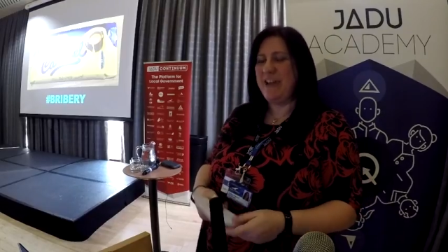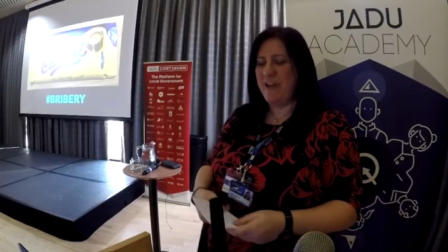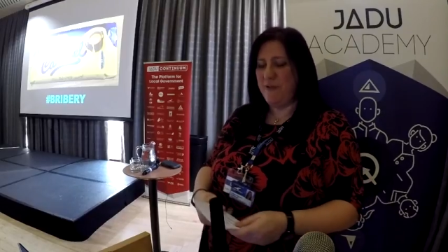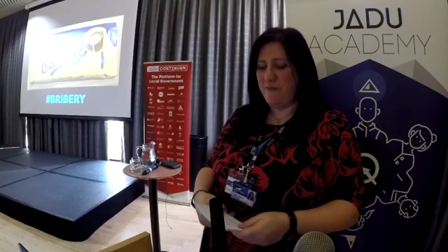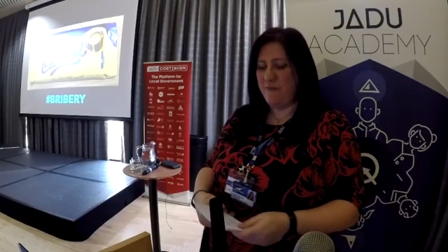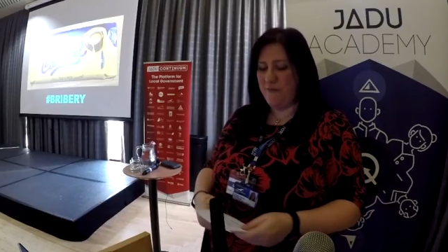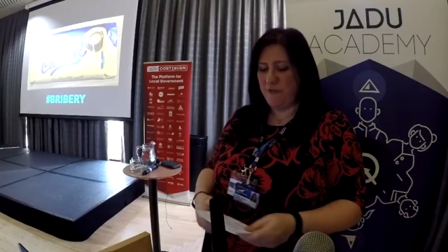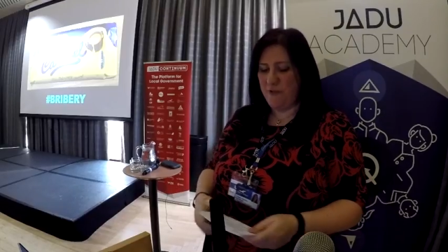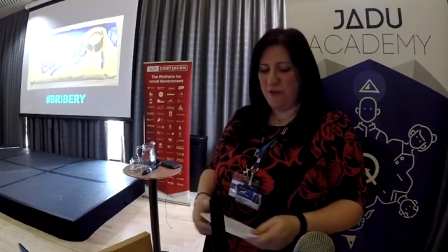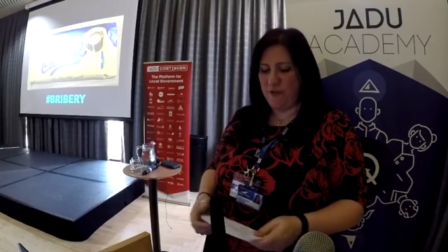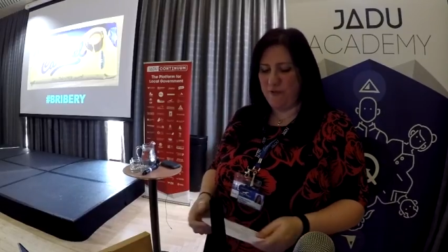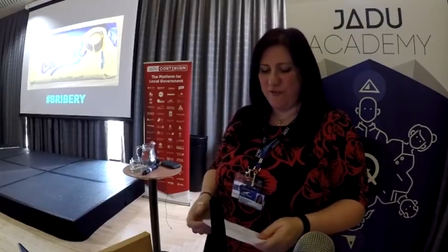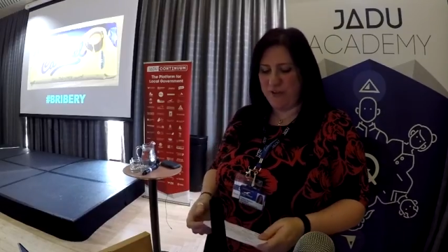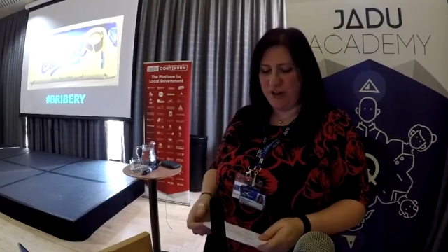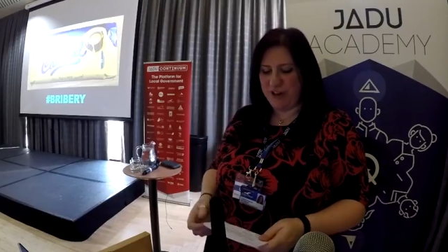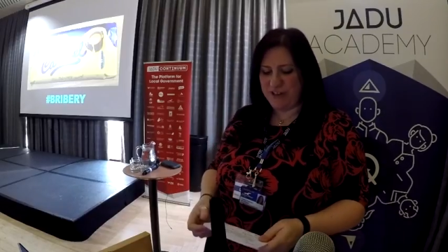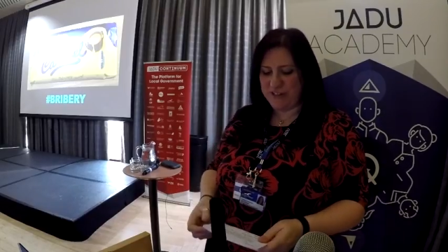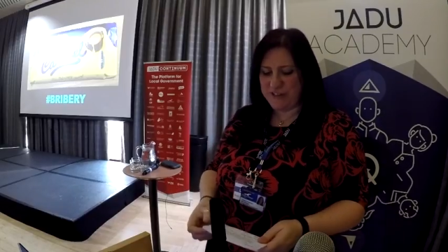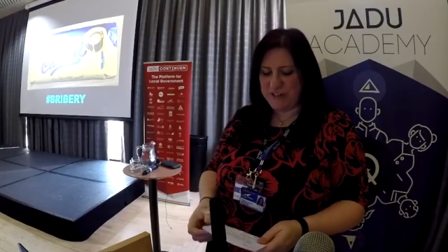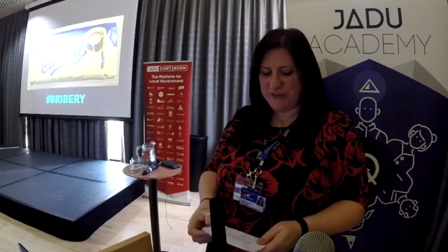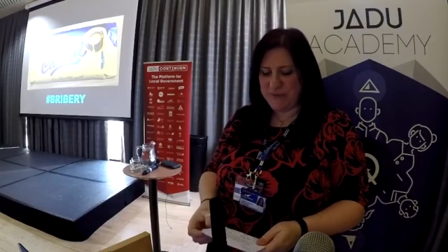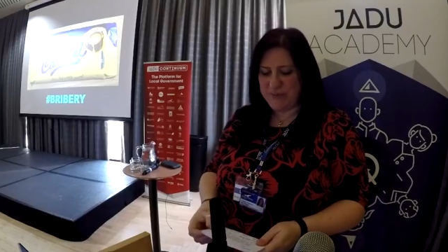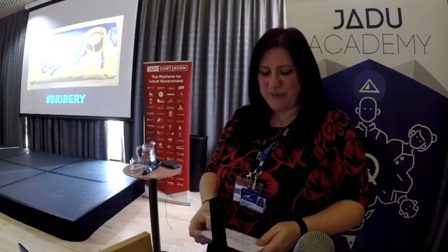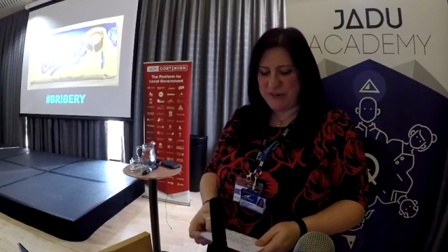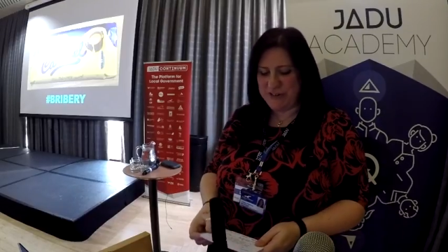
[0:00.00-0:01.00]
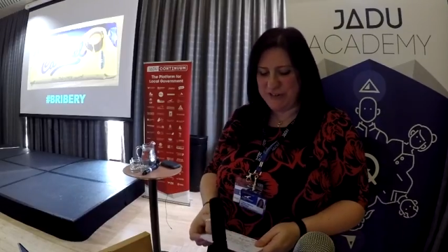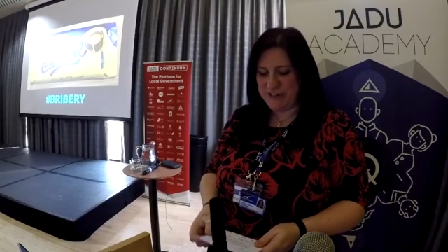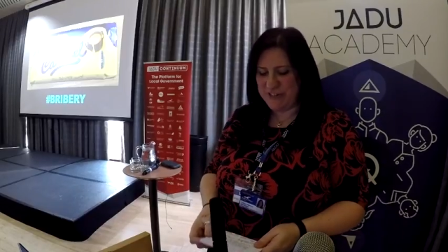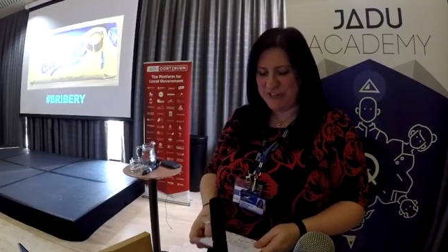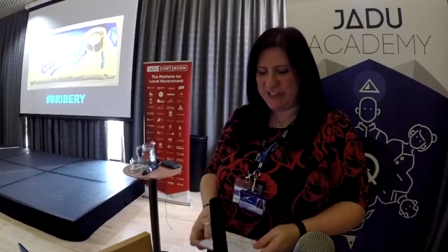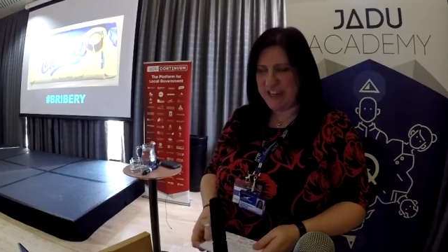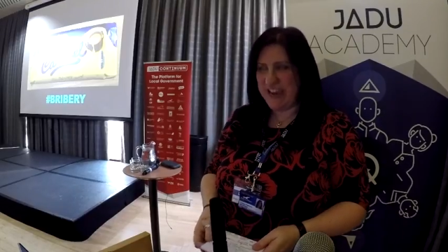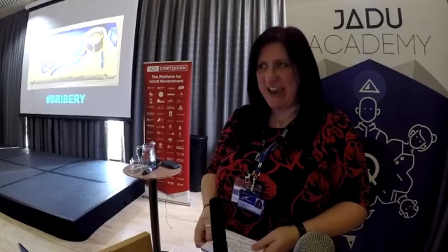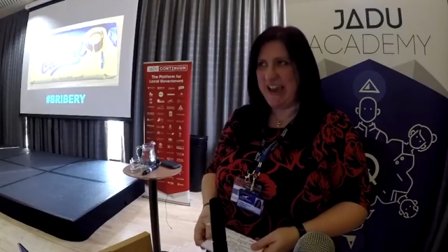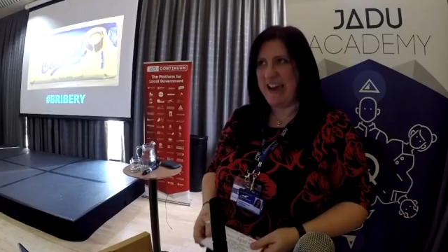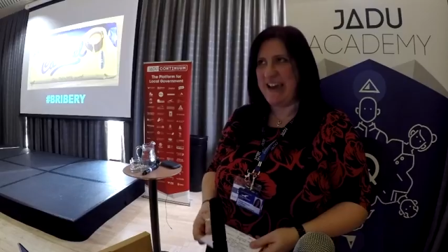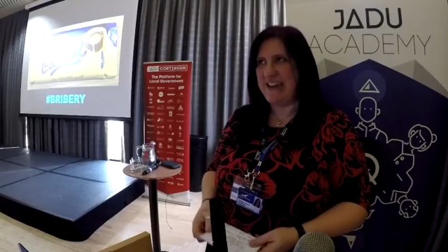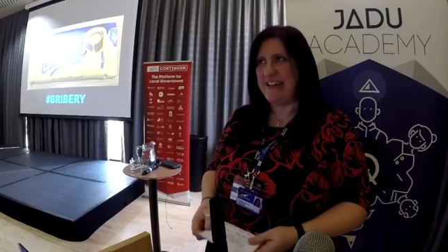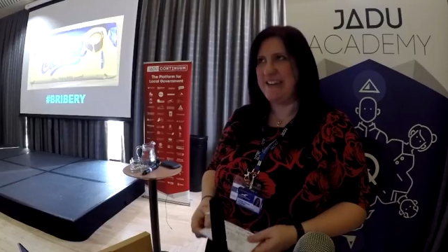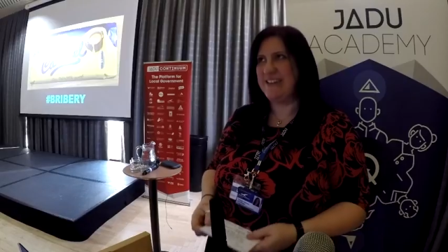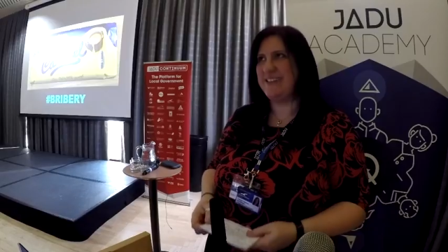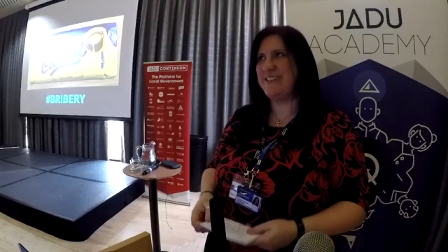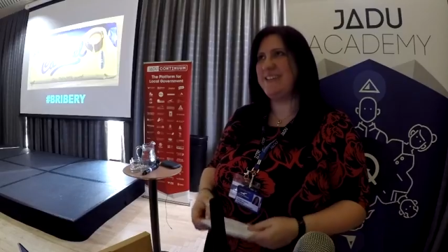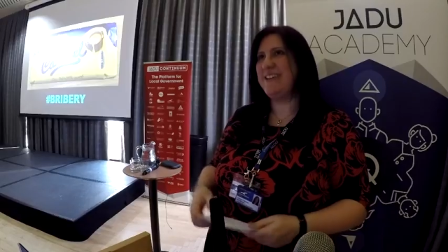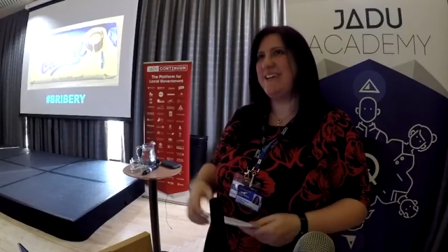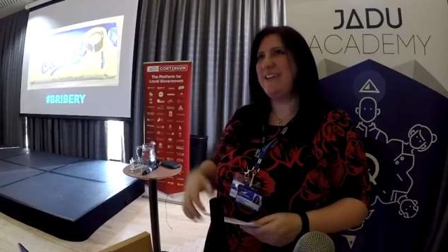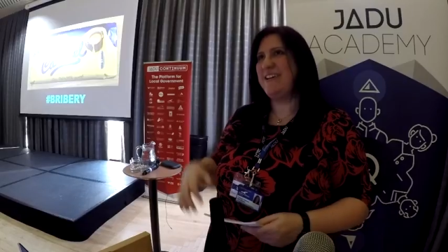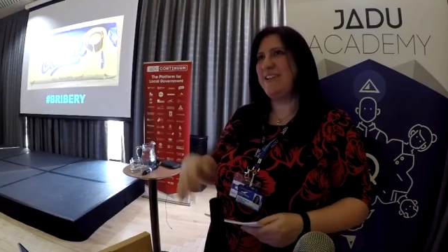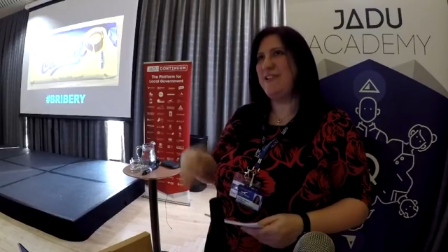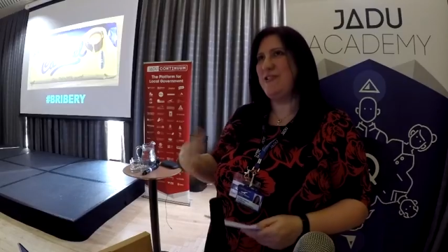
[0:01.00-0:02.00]
involve customers
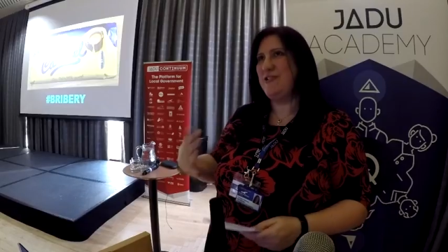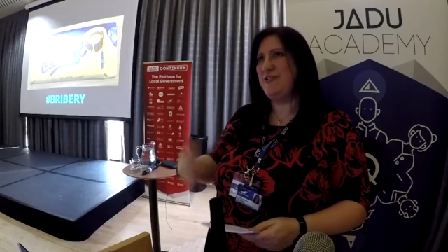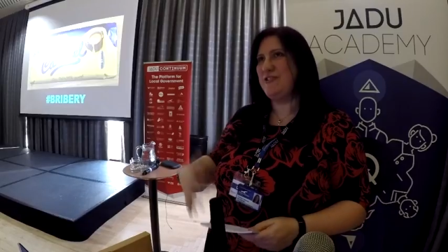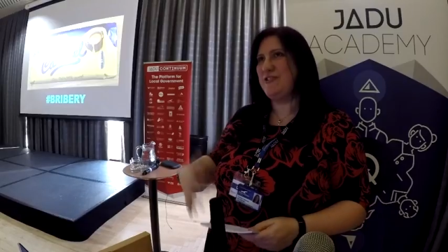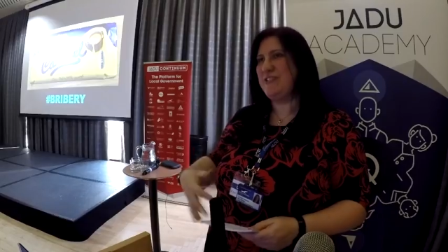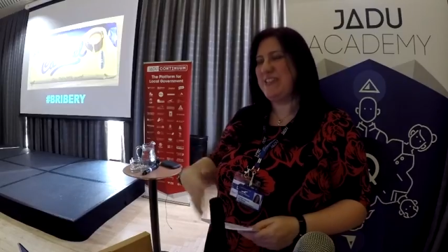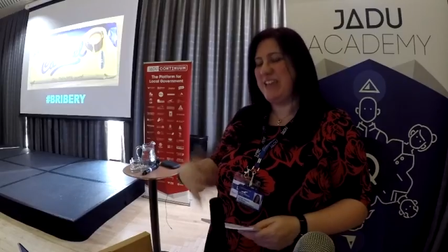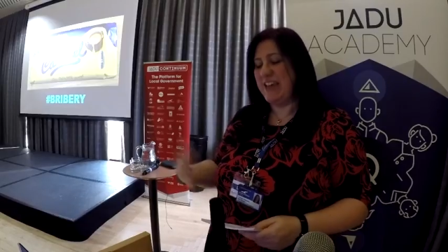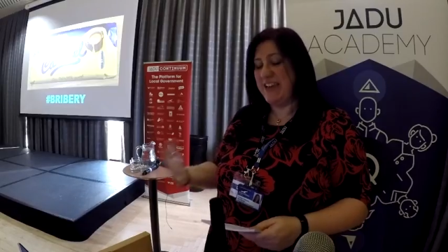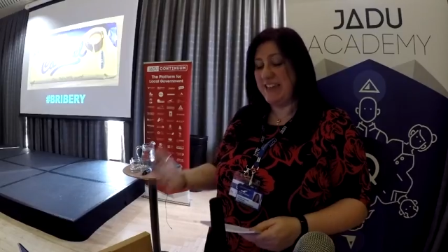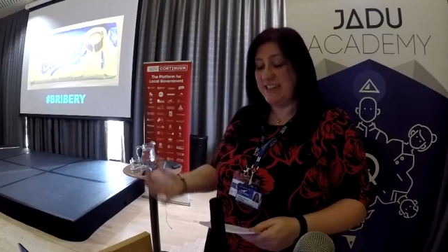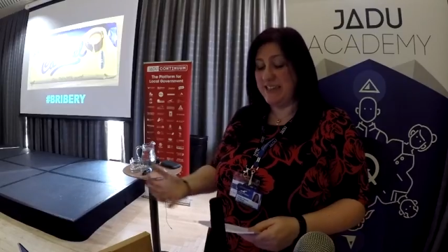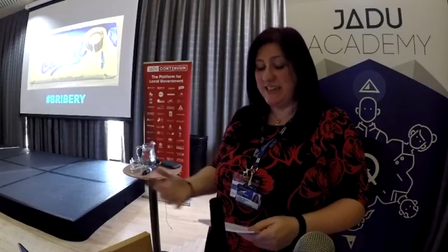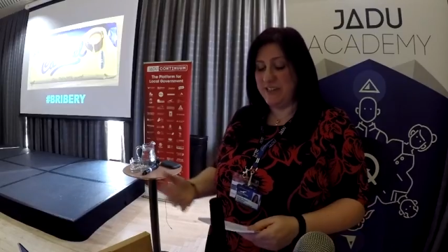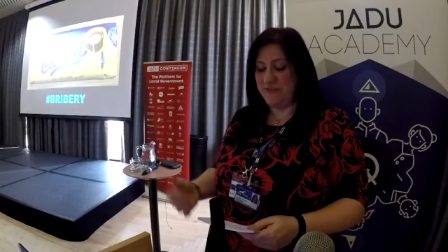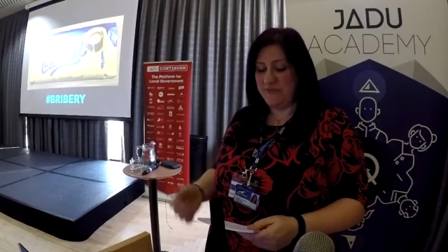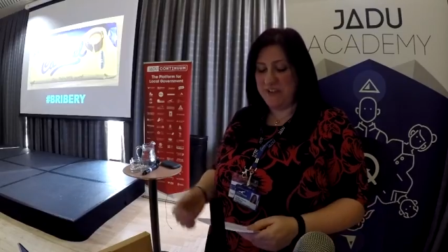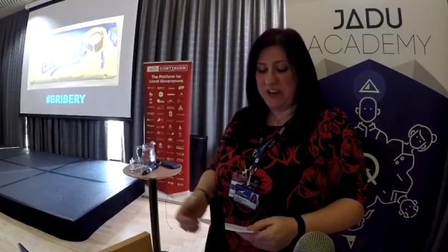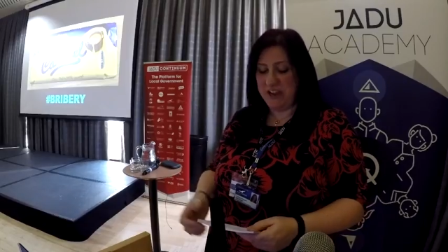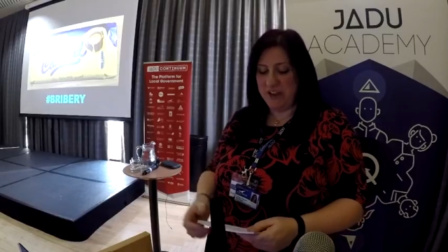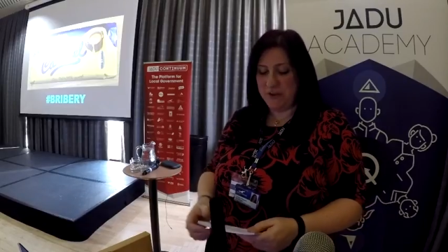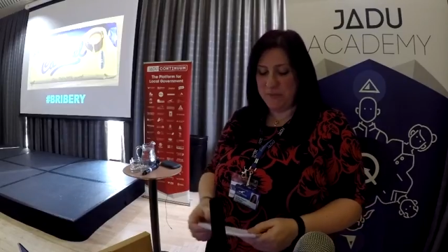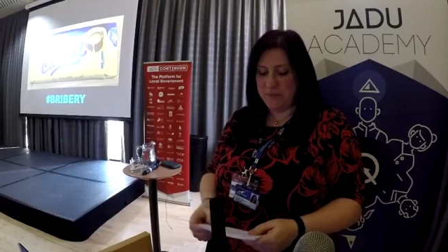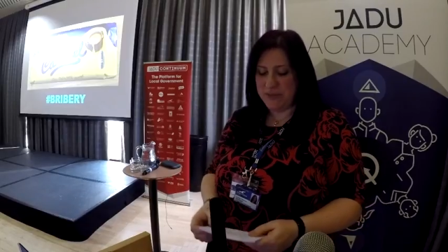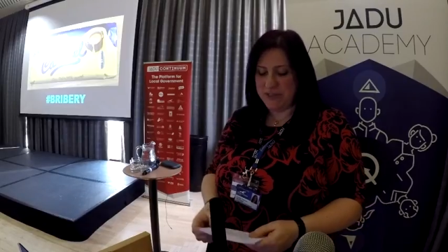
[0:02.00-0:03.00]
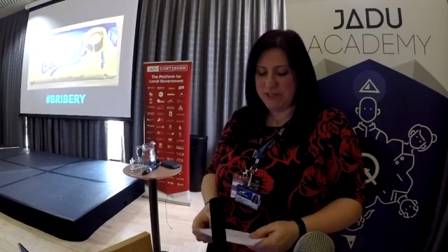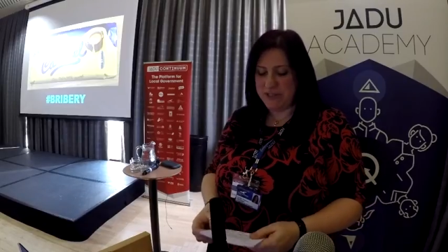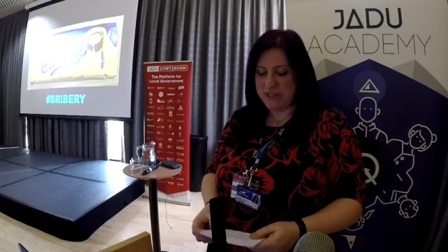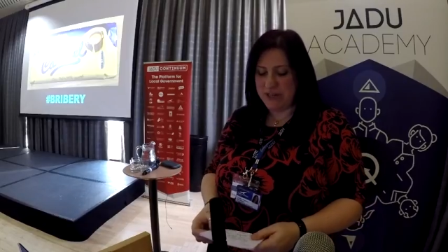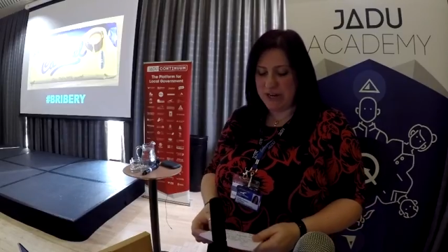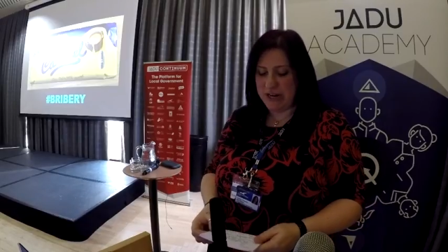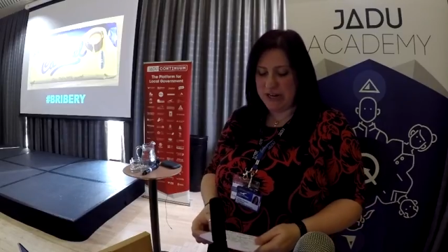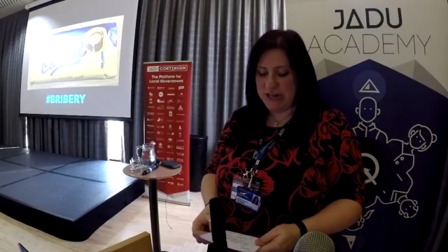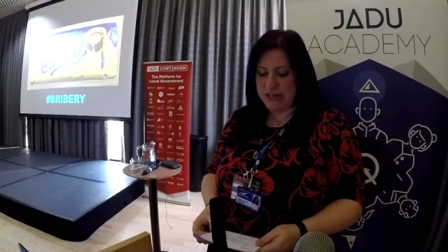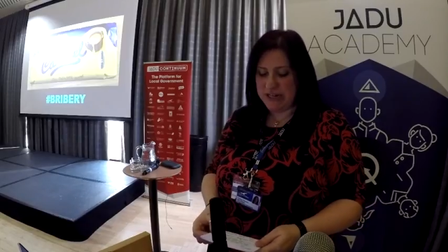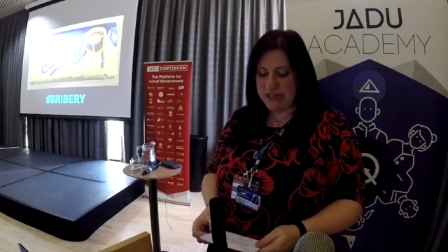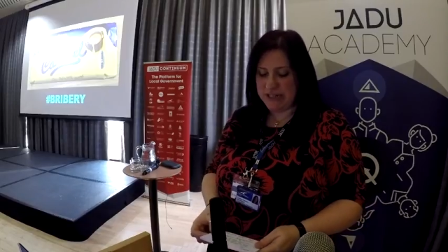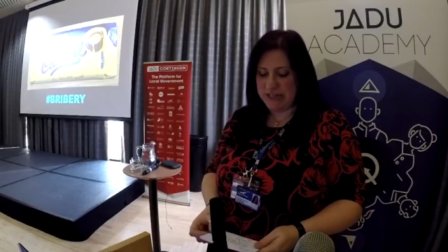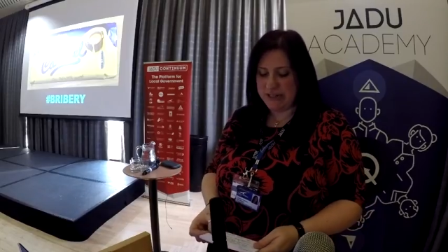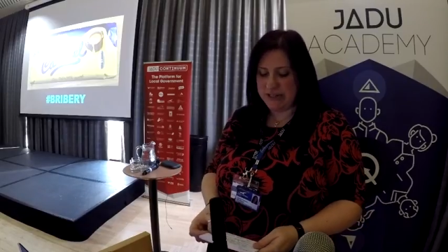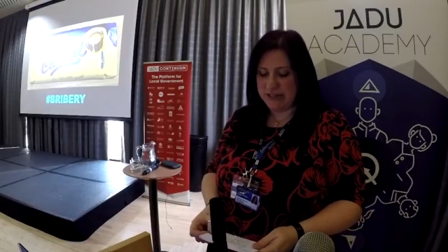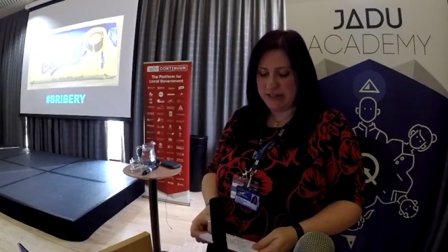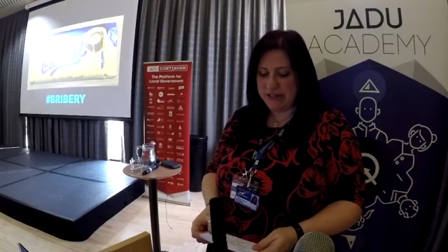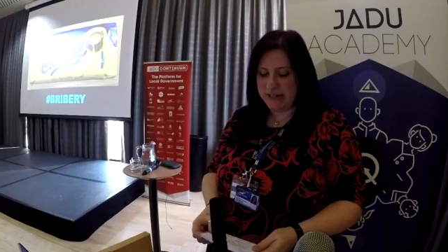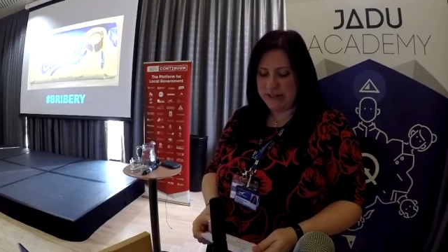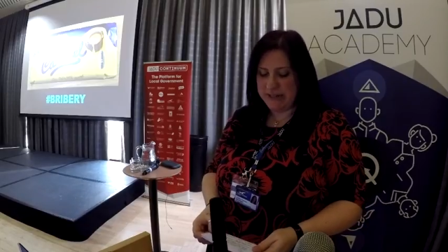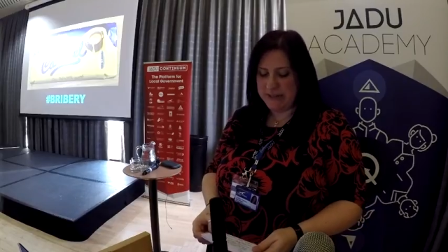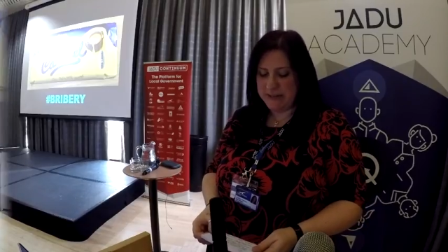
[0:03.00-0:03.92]
and use that to develop the site.